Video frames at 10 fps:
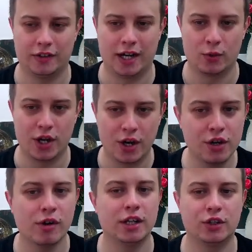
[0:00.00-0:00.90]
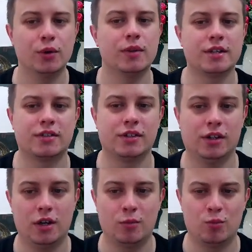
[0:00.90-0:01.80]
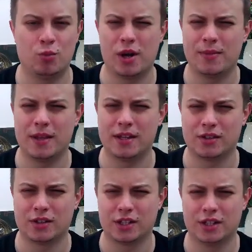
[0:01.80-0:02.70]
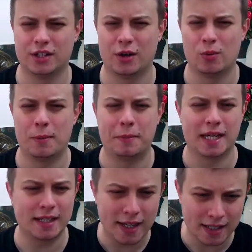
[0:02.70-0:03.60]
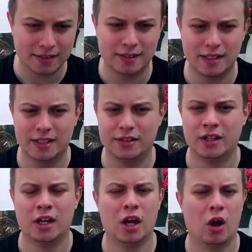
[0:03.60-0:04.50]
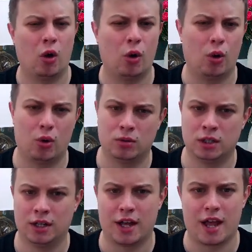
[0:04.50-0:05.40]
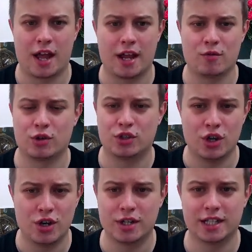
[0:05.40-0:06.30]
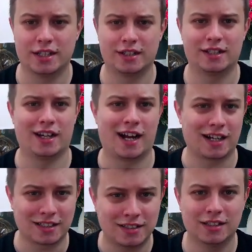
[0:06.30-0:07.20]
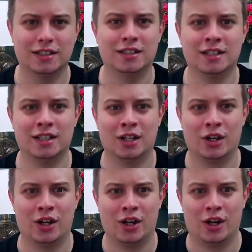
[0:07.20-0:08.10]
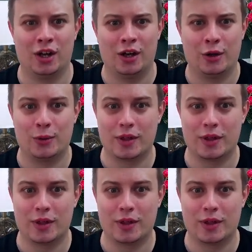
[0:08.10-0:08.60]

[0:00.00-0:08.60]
Now, they only really do this when there's, like, you know, a big casting or a returning actor who they